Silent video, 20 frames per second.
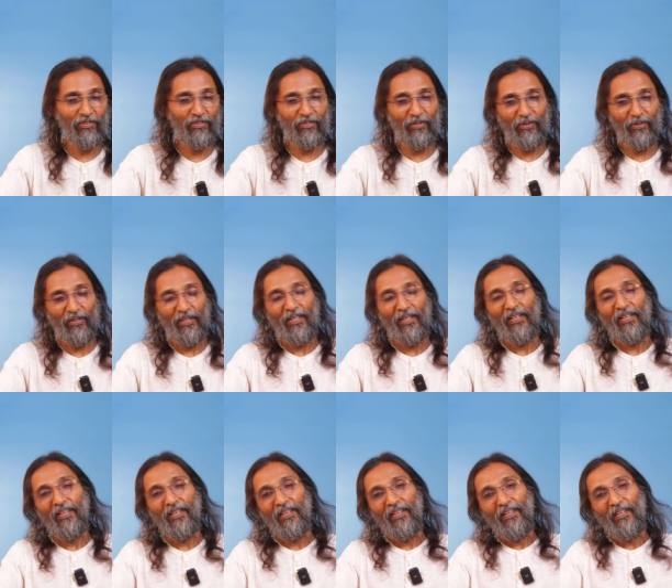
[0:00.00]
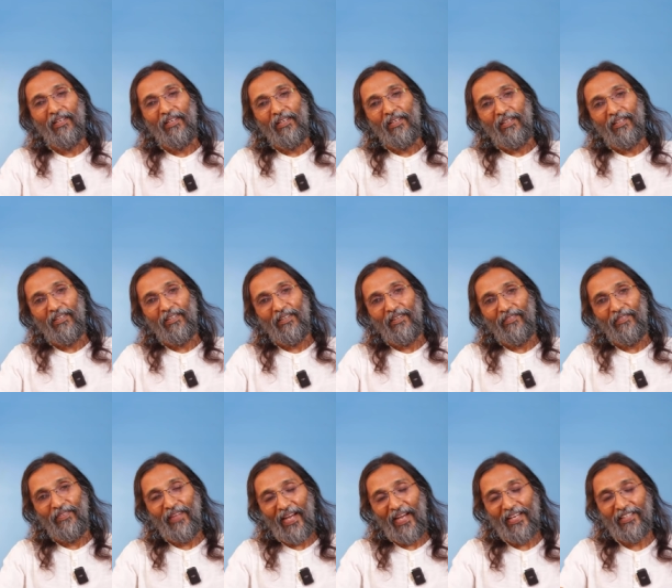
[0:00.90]
So
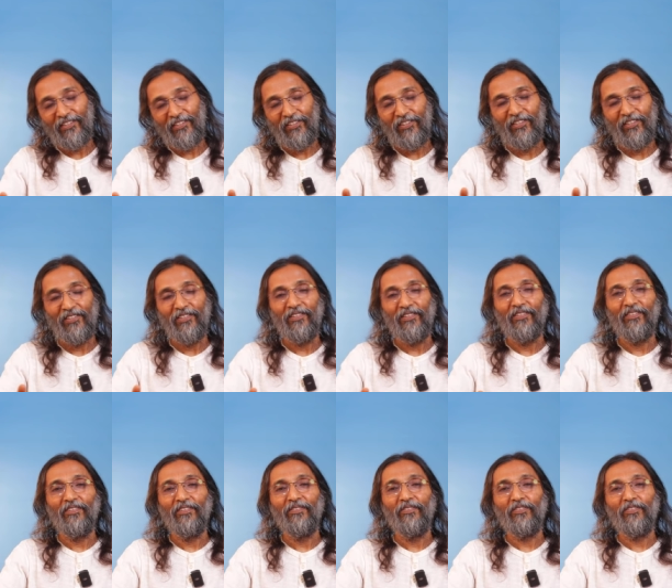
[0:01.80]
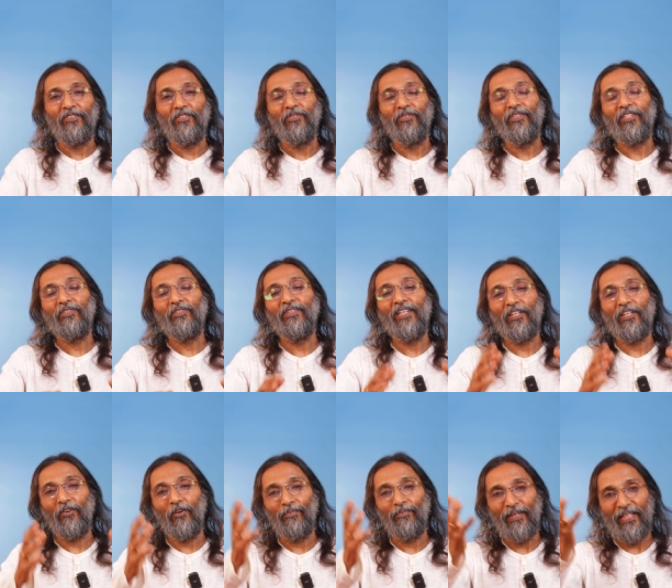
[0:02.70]
that to which we
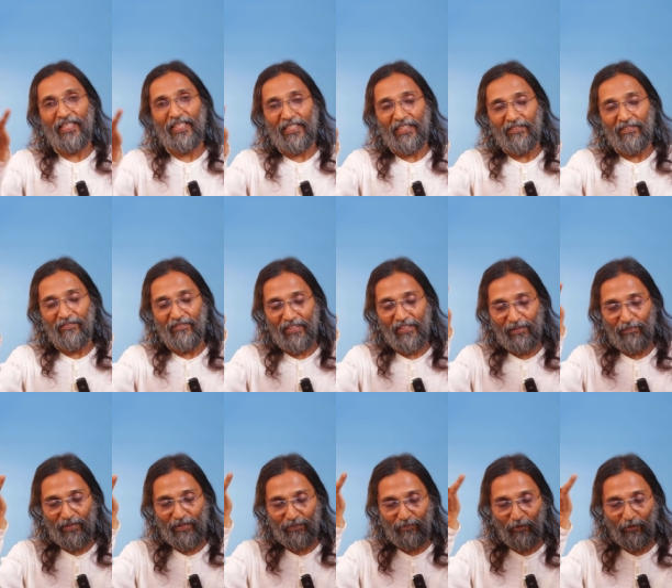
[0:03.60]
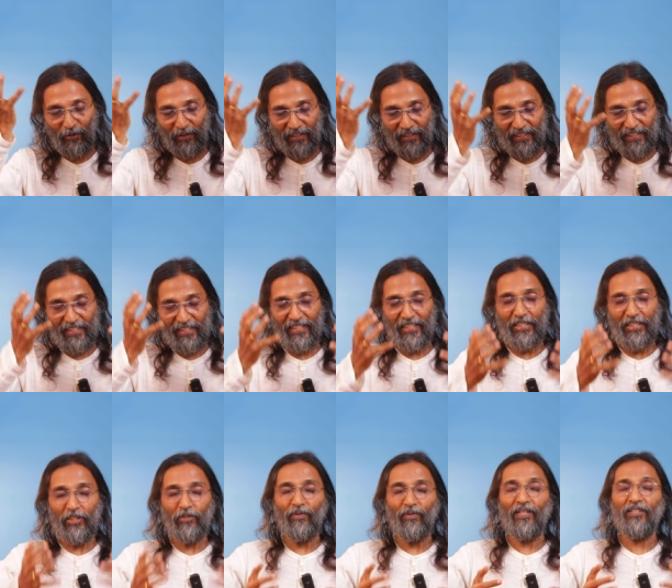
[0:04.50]
are opening will be pouring
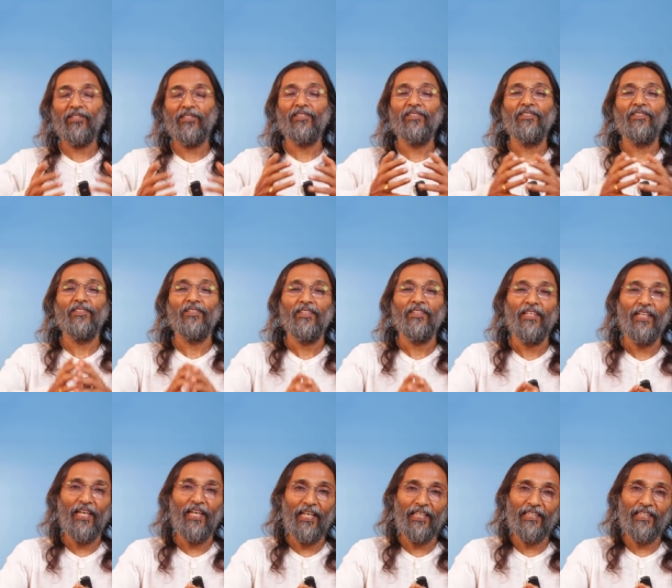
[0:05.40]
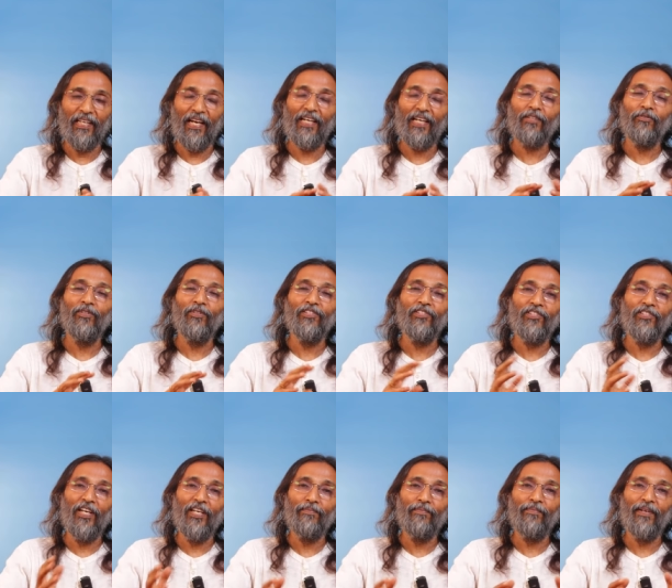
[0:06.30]
into us, and that will
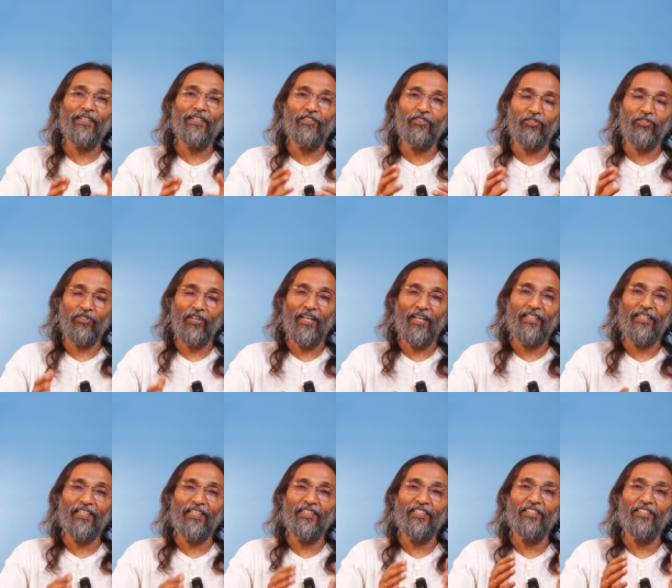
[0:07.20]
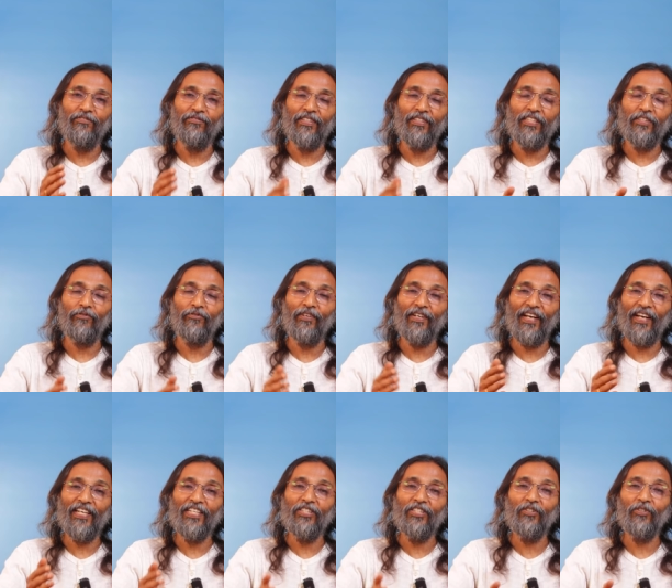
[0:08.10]
shape and decide, and infinite
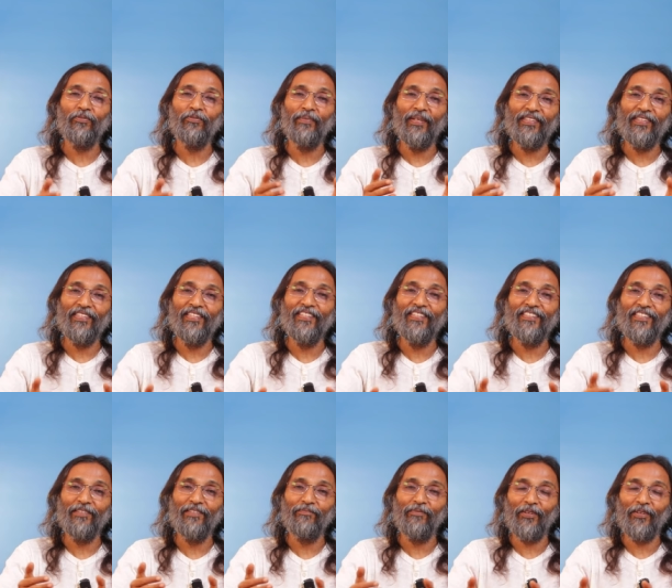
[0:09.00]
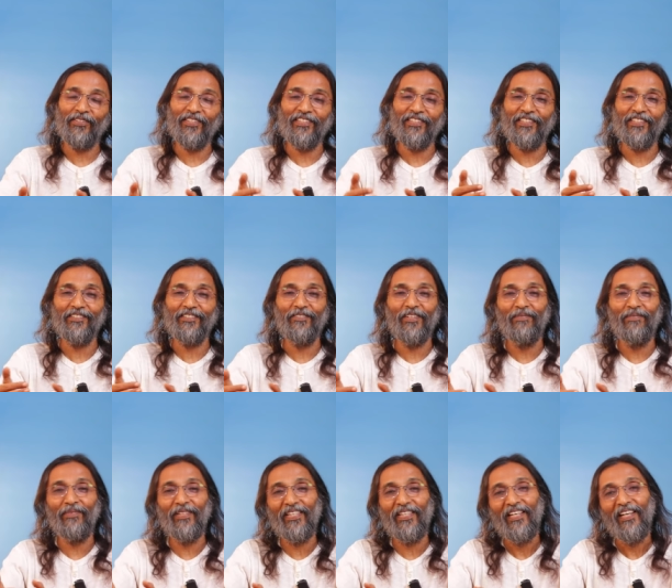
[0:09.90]
variety of methods and processes will
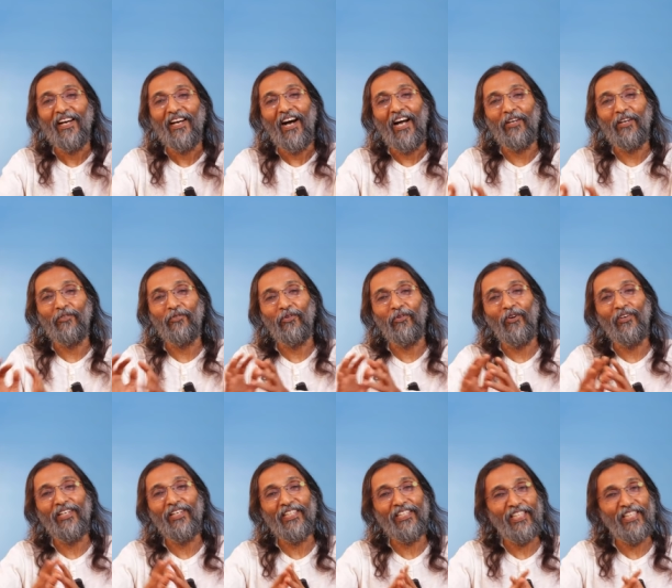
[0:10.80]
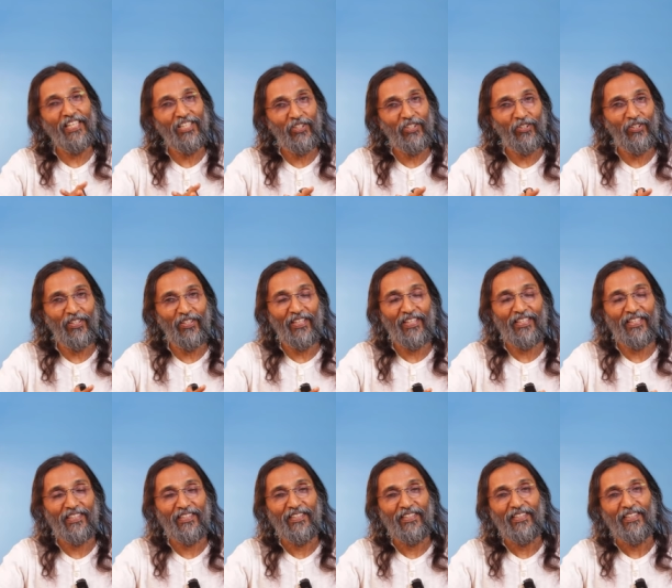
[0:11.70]
be unfolding
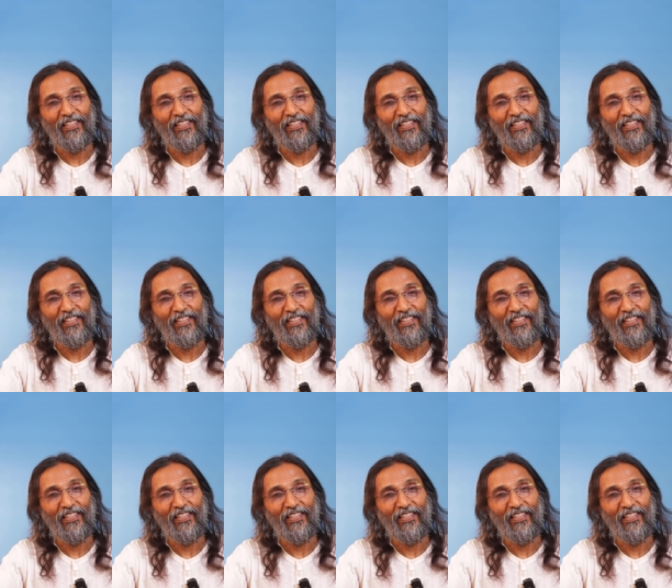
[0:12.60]
naturally.